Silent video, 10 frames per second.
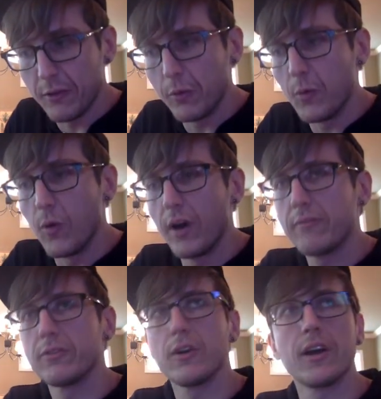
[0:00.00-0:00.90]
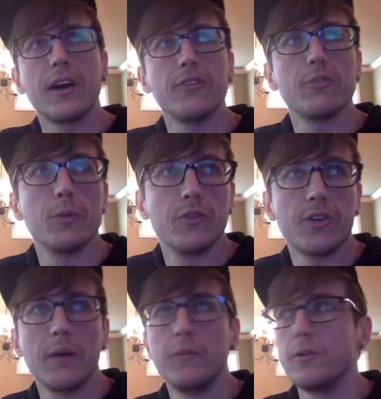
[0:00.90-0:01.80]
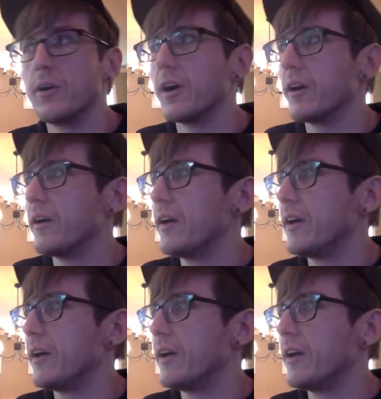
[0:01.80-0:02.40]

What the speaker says: that we want for our customers that come to our